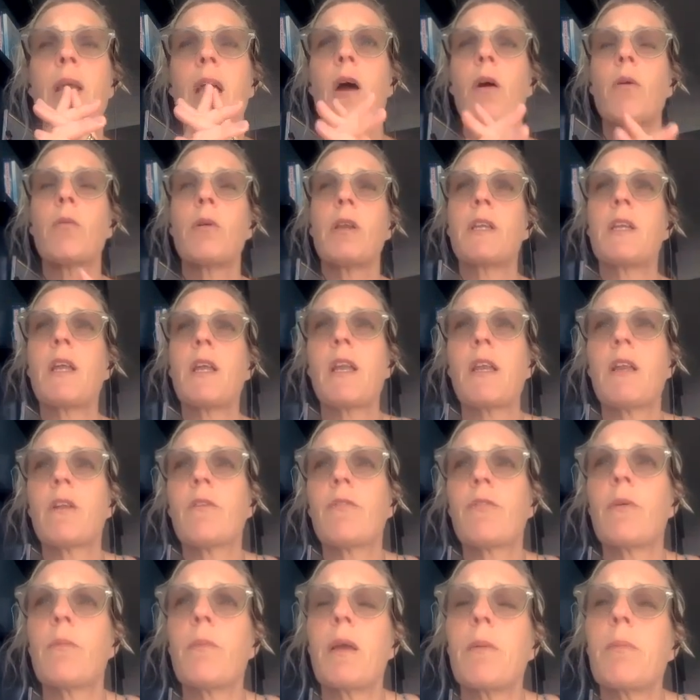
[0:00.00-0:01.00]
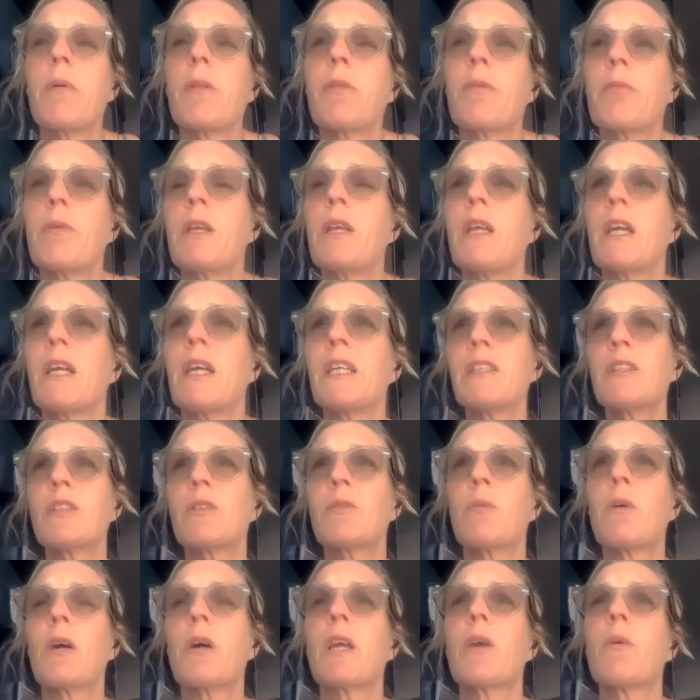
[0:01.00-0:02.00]
I only done it for maybe 3 years
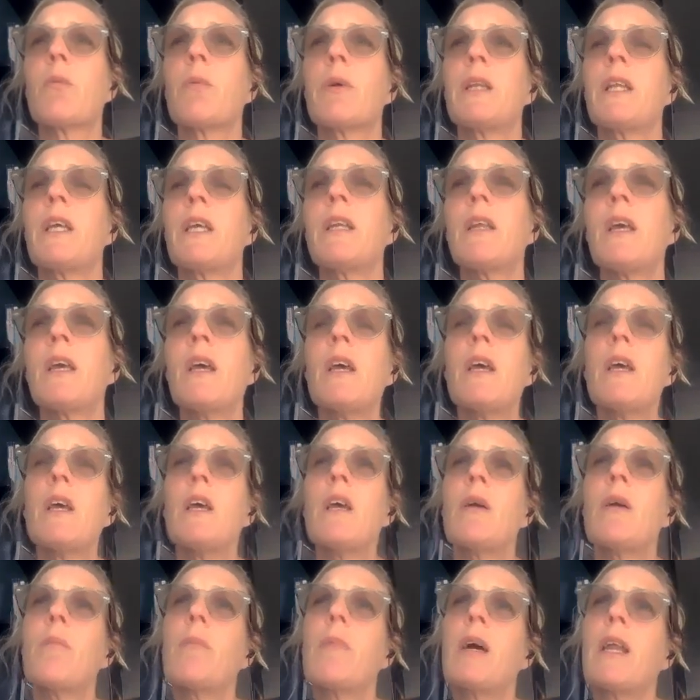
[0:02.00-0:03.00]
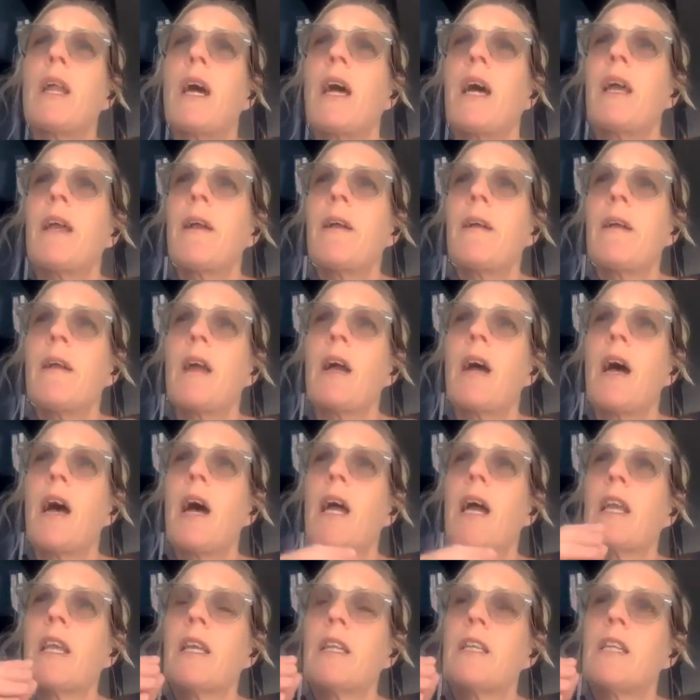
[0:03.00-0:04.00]
working with it, but
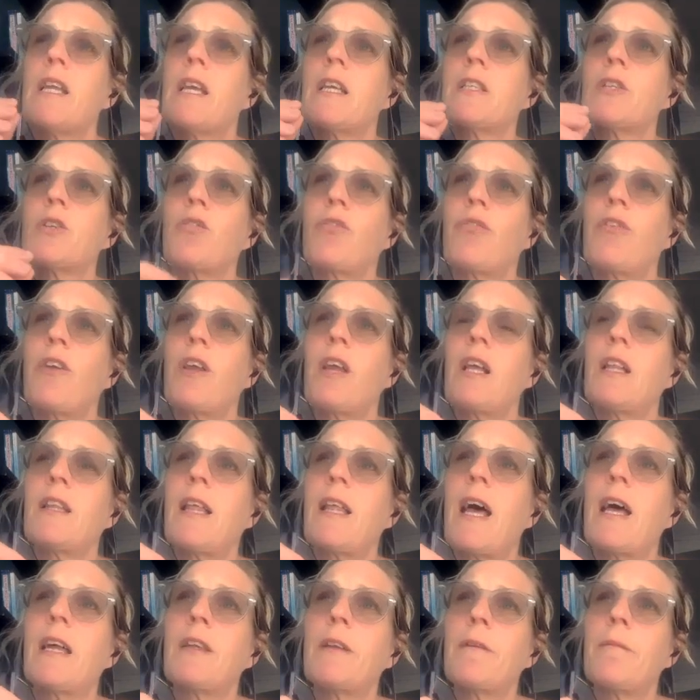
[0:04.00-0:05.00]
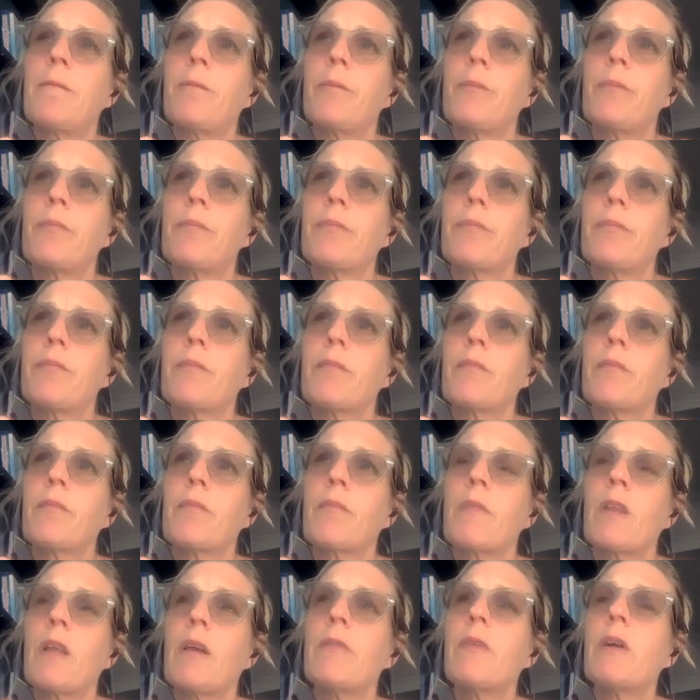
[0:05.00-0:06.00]
I can just feel that
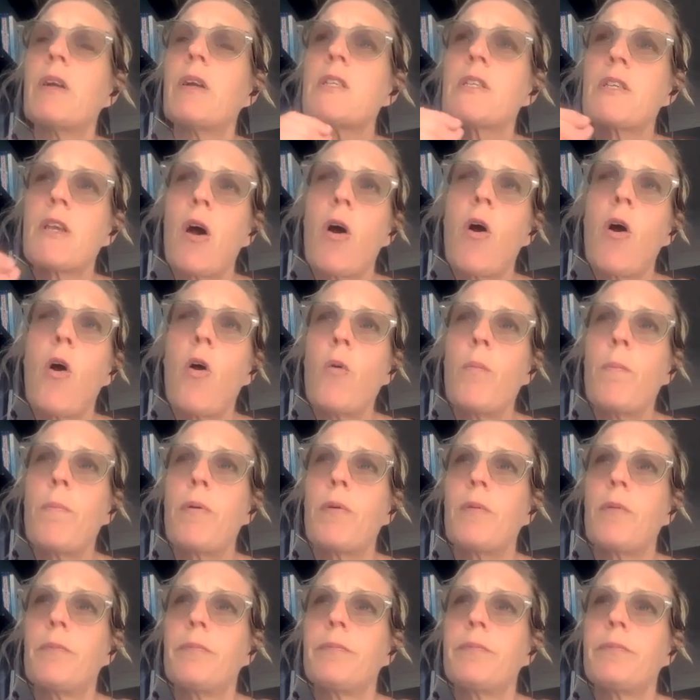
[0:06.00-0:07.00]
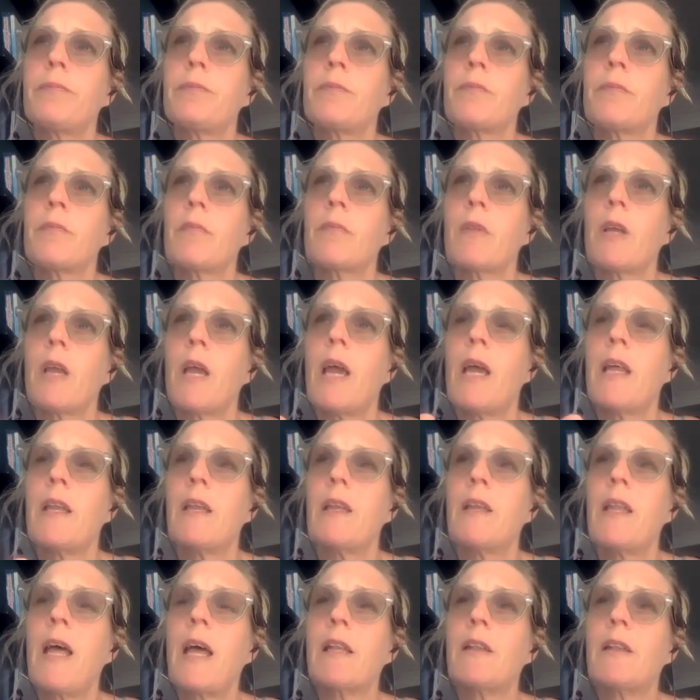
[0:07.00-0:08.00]
there is a hope
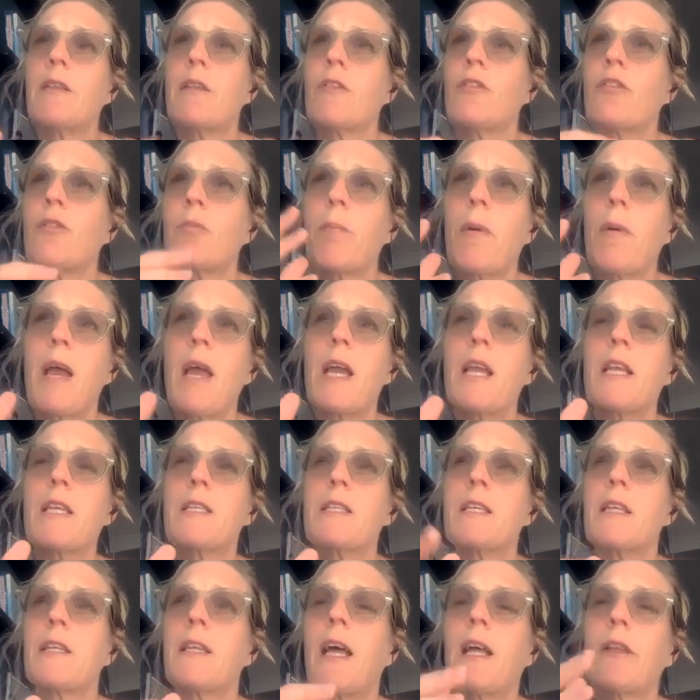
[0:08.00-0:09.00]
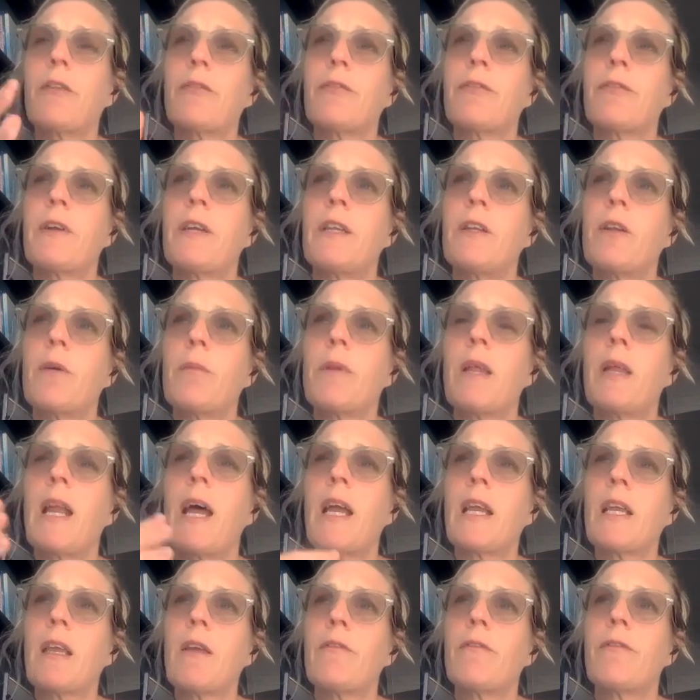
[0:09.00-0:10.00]
and that space and that freedom that
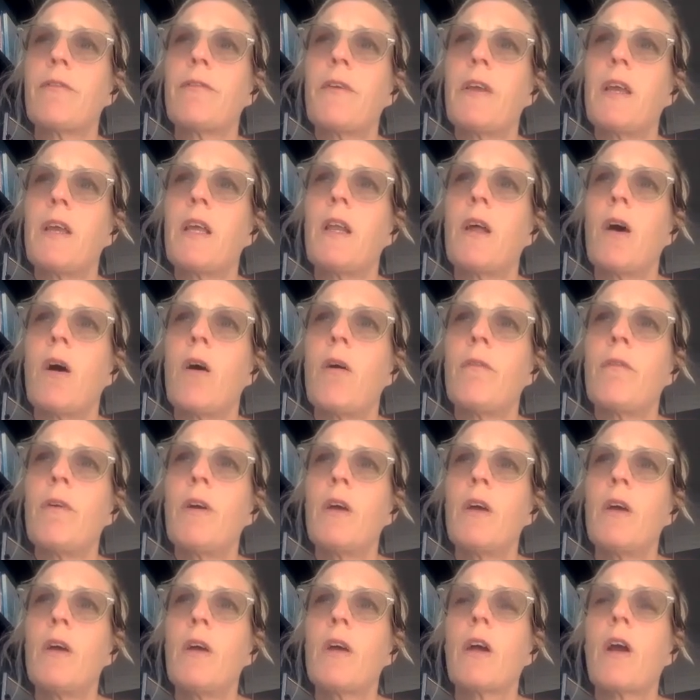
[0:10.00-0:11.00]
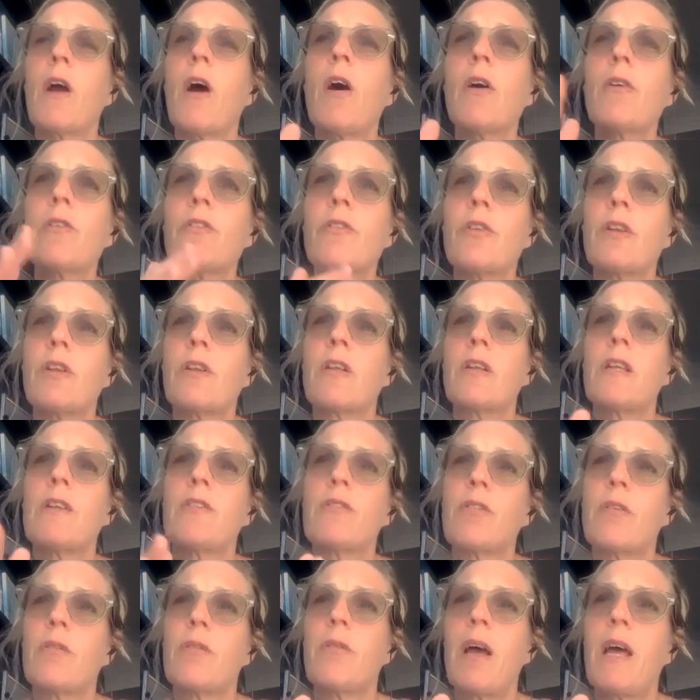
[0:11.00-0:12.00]
I can feel of constantly
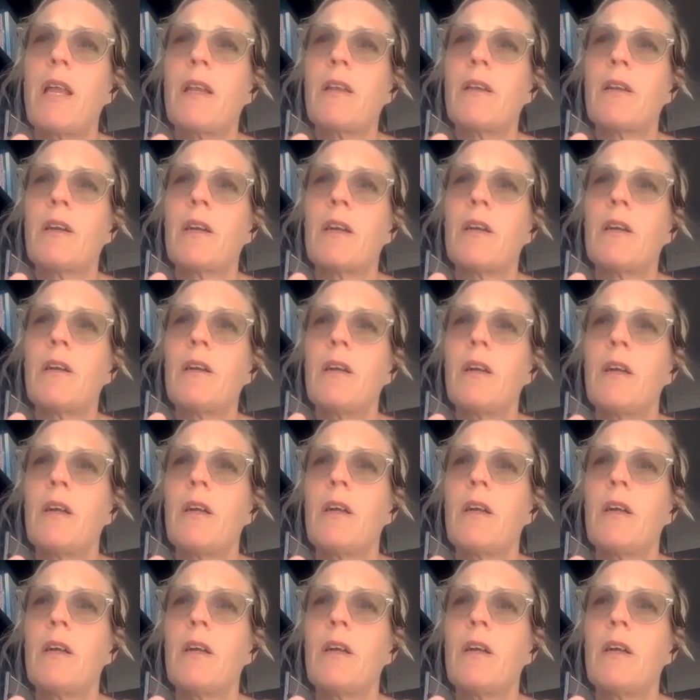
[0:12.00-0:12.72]
surrender